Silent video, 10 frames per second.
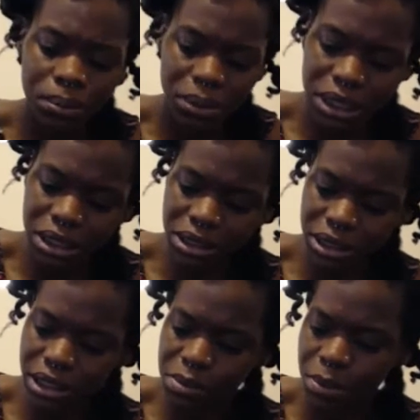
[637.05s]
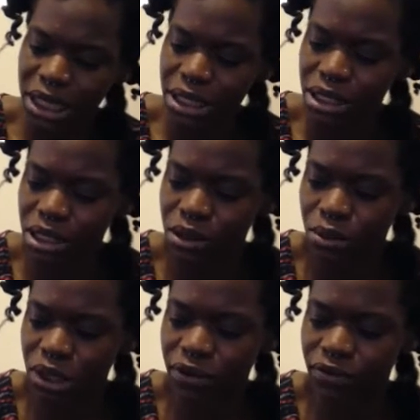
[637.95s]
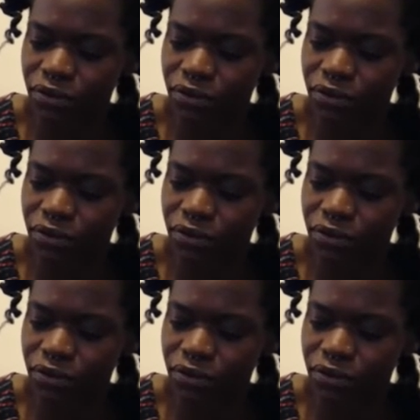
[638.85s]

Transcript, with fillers: because it's blended with